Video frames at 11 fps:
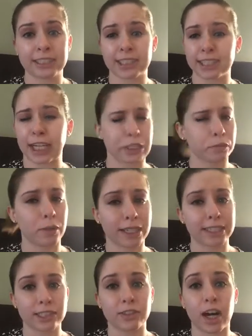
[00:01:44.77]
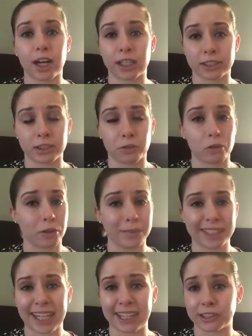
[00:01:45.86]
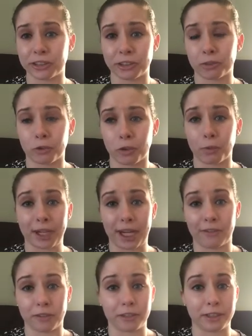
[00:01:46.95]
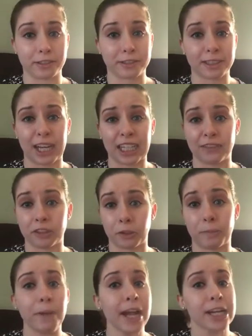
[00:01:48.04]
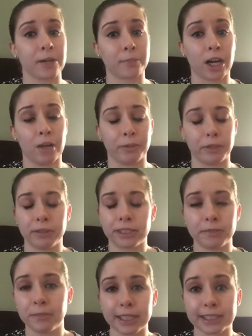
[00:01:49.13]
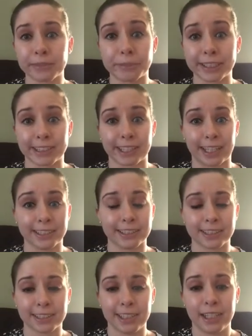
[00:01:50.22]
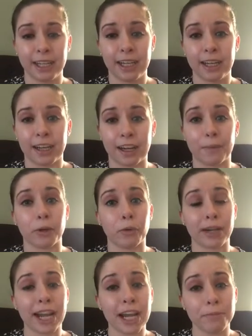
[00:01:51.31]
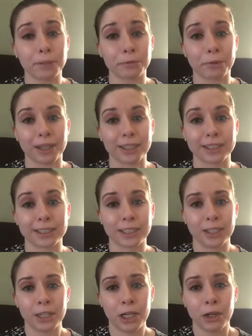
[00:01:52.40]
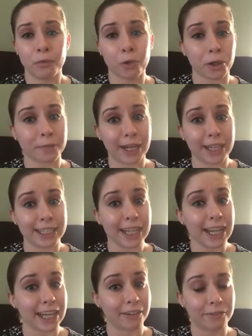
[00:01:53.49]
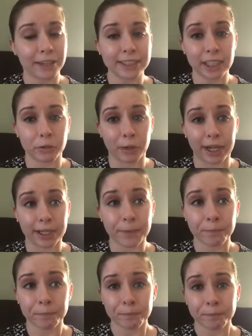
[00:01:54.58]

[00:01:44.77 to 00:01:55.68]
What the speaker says: just in case one gets lost or mishandled or whatever. There's kind of your backup copy, which makes complete sense. But what happened was Warren Beatty and Faye Dunaway,